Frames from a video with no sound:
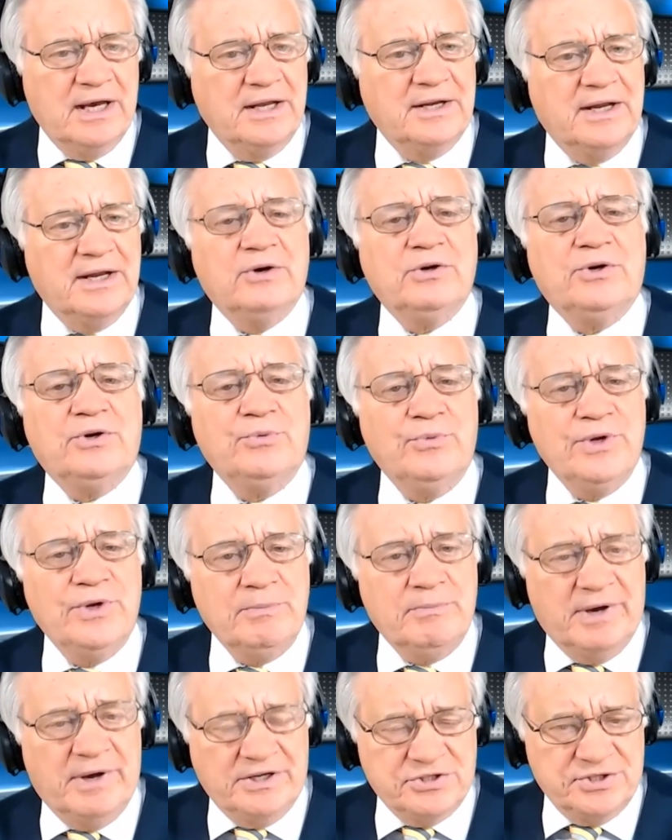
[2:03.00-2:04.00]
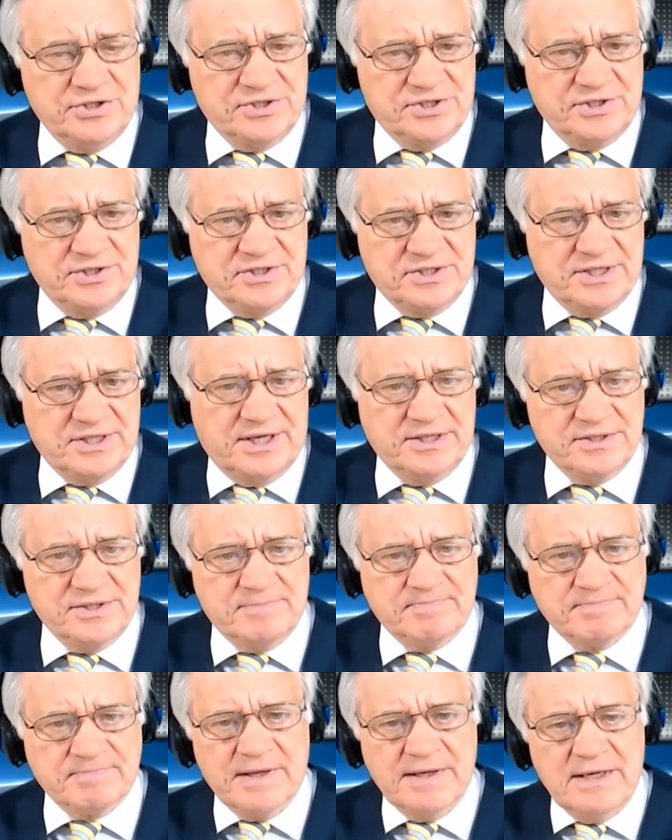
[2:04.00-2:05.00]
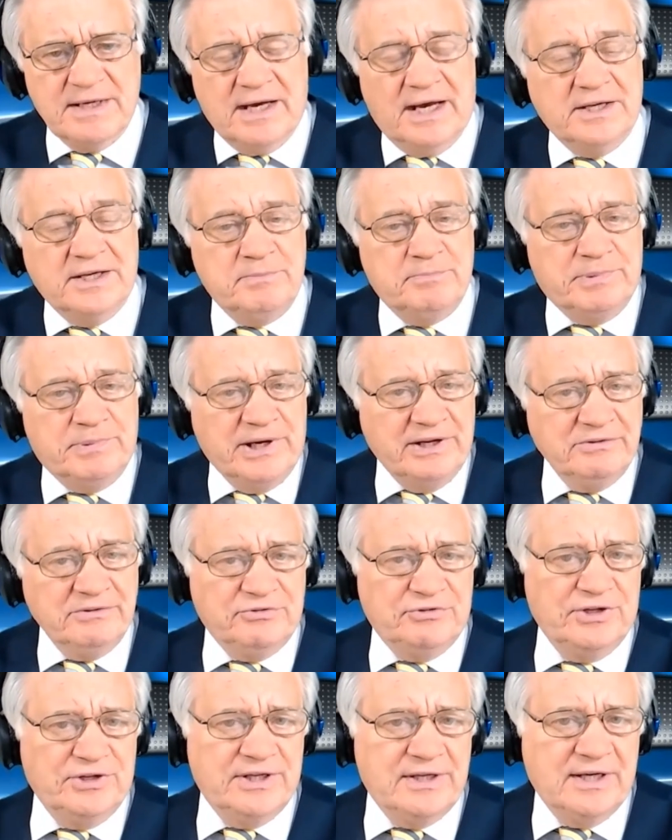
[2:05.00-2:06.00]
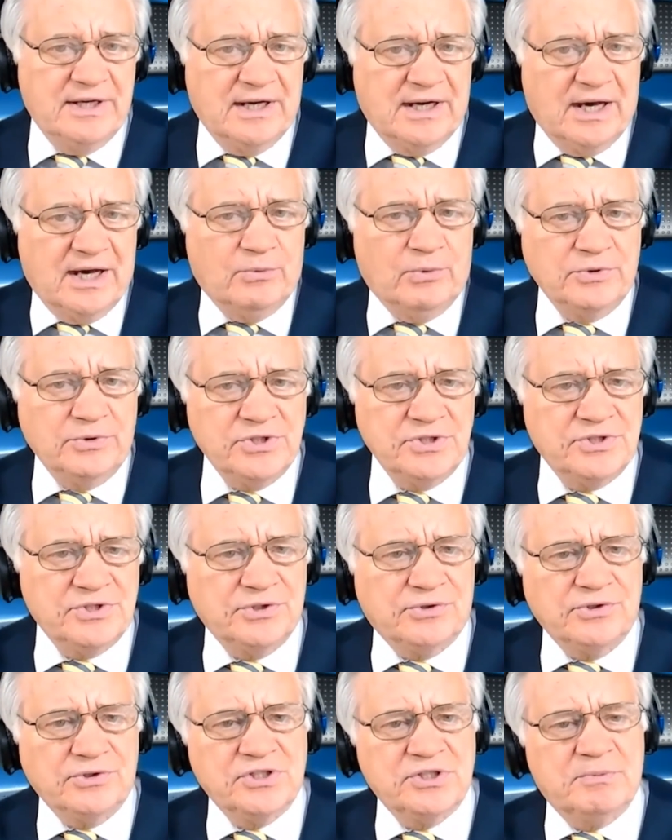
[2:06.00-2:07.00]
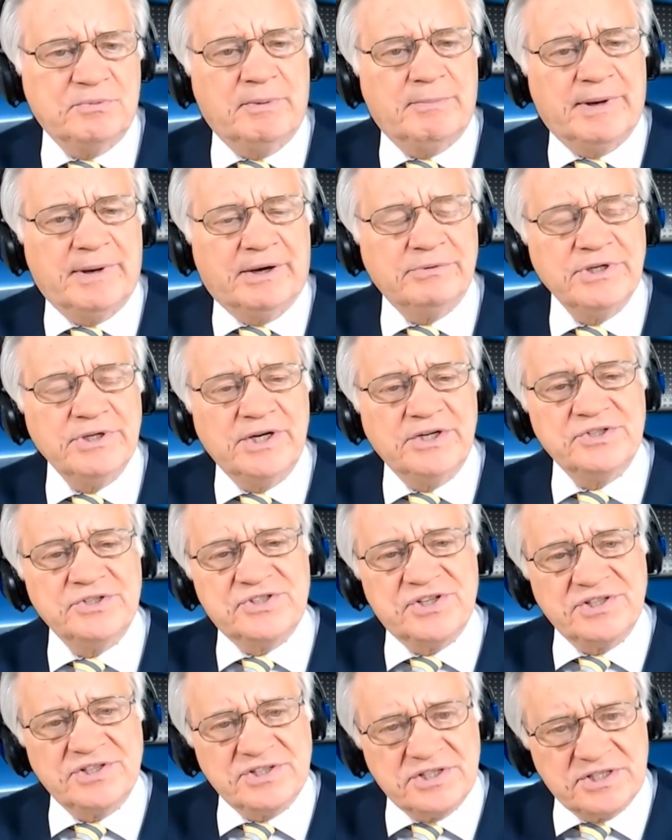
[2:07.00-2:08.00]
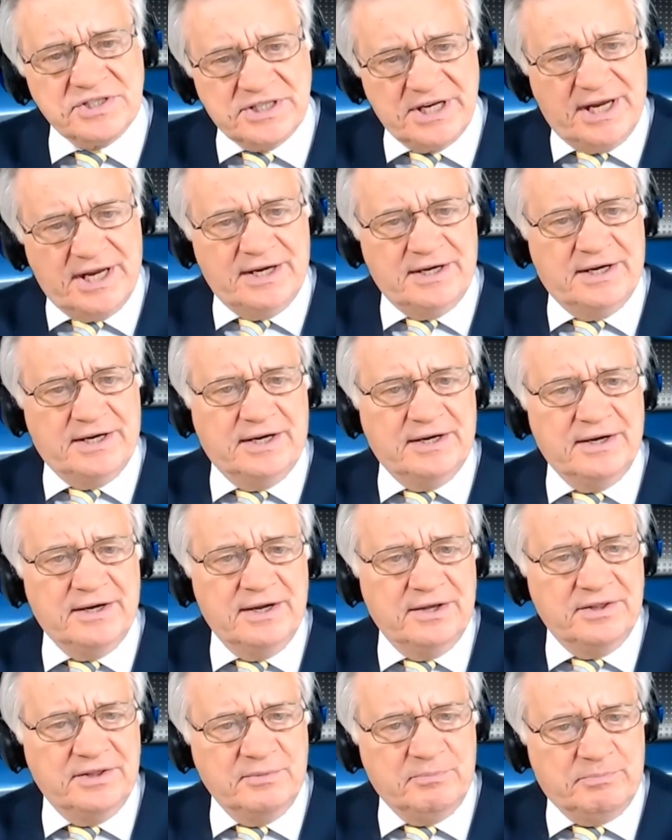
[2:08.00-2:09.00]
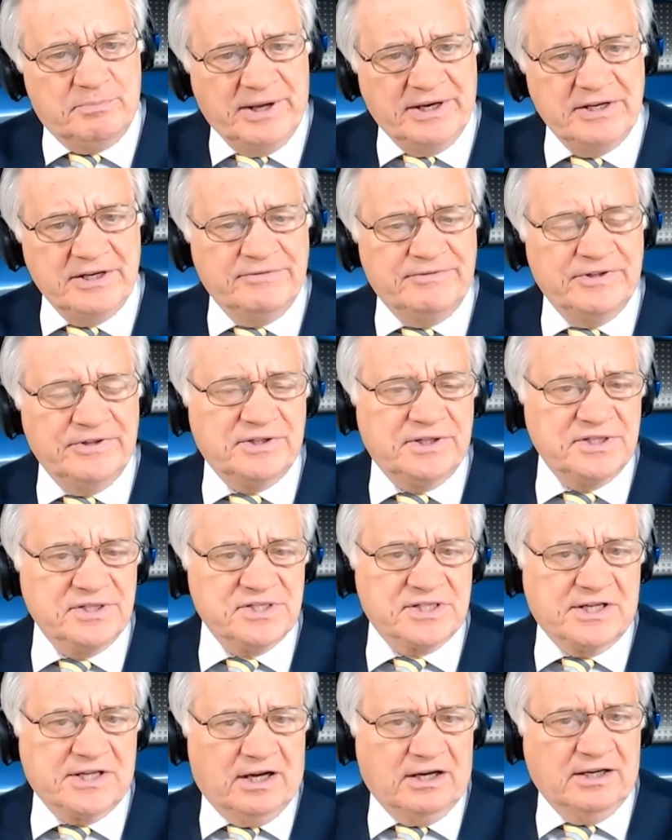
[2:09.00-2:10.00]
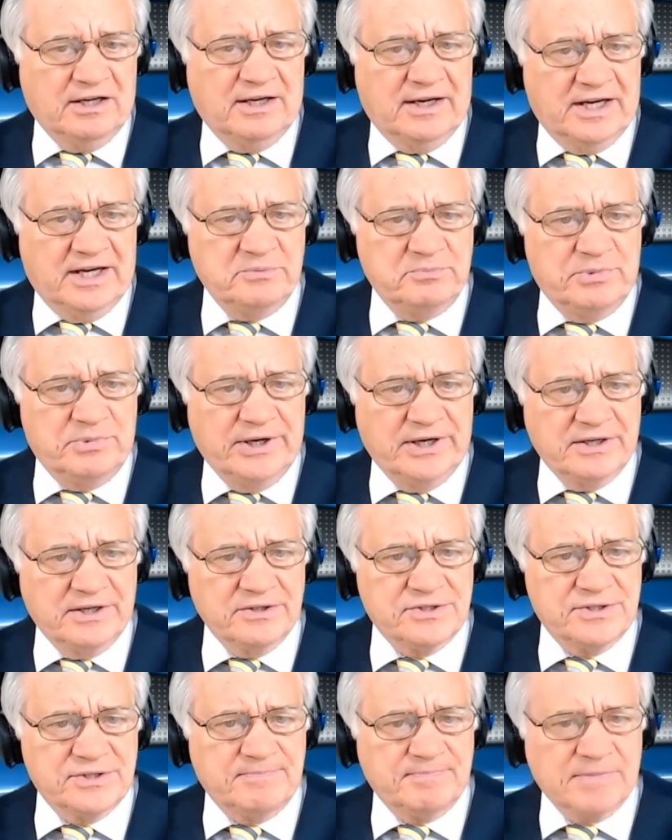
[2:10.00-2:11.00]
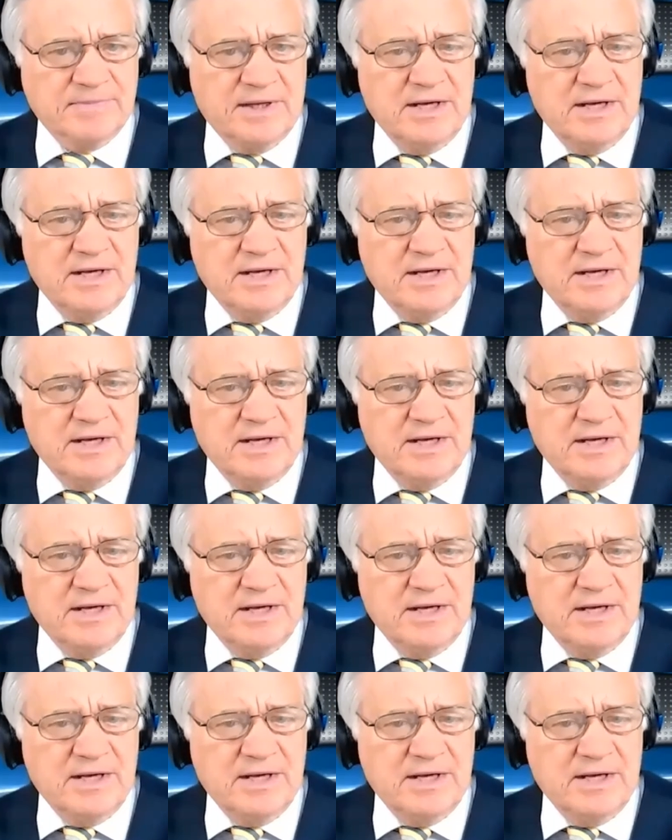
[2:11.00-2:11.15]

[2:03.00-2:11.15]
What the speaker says: and how can we measure success? And in part three, I want to talk to him about sustaining the benefit that ScalarLight brings.